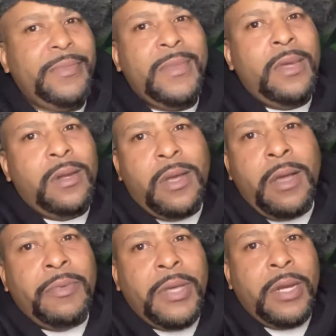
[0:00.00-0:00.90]
Y'all know
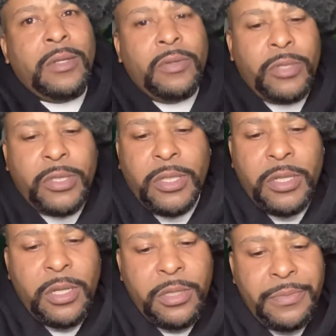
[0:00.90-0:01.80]
how we got to do this shit
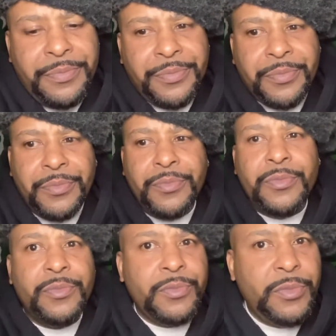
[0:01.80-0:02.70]
now.
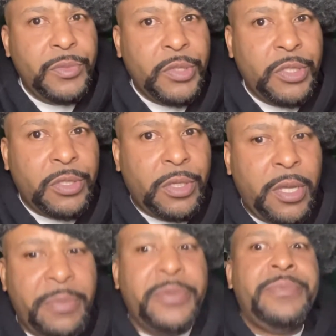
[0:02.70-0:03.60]

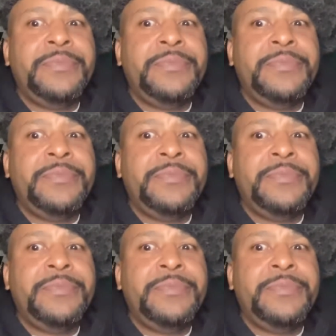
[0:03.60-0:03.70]
Disclaimer.